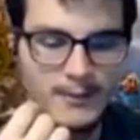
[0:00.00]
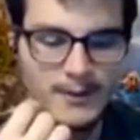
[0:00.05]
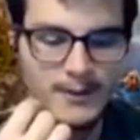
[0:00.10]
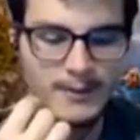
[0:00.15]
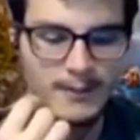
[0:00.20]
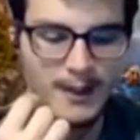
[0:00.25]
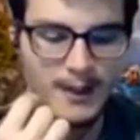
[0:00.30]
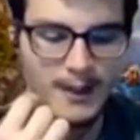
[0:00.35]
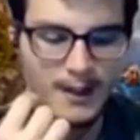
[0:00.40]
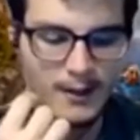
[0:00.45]
in
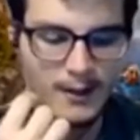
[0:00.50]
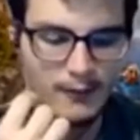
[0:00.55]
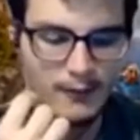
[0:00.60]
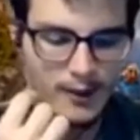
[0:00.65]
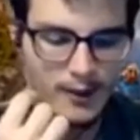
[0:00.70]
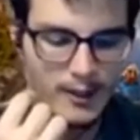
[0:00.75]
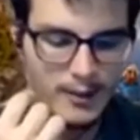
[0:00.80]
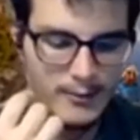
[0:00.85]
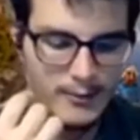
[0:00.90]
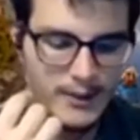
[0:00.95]
my life.
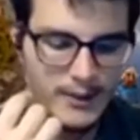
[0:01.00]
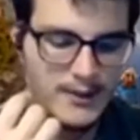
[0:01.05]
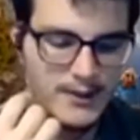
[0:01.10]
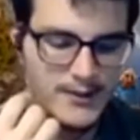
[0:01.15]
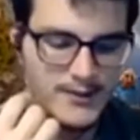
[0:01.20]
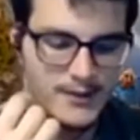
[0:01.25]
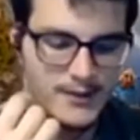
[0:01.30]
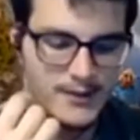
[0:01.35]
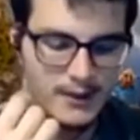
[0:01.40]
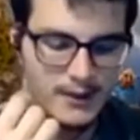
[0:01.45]

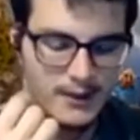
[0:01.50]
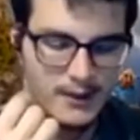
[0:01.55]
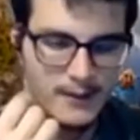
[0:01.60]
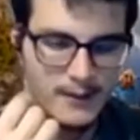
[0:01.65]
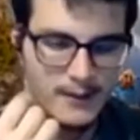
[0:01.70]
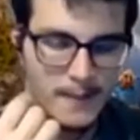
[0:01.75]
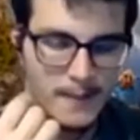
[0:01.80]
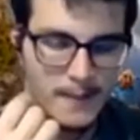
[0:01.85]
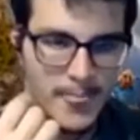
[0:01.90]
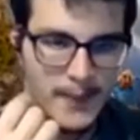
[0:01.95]
Because
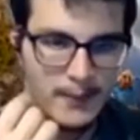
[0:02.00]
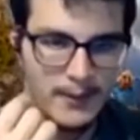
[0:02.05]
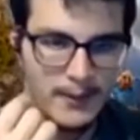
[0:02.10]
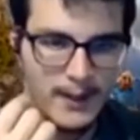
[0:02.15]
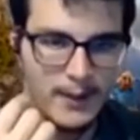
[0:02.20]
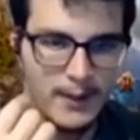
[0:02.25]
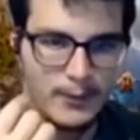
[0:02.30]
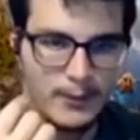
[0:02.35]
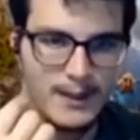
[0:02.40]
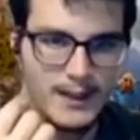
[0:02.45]
what I
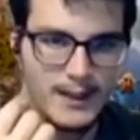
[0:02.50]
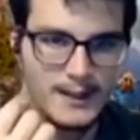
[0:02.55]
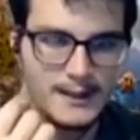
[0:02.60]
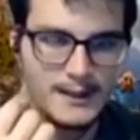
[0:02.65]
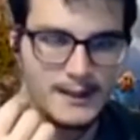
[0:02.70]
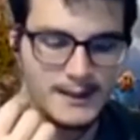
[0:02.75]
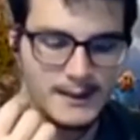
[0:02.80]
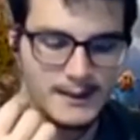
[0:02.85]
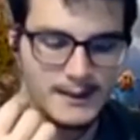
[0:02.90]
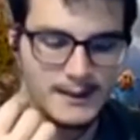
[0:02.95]

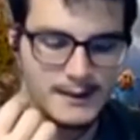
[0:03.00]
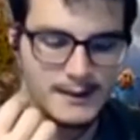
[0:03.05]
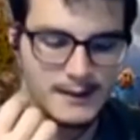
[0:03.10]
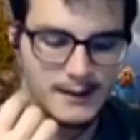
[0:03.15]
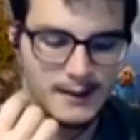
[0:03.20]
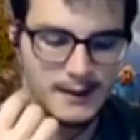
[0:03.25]
realized is,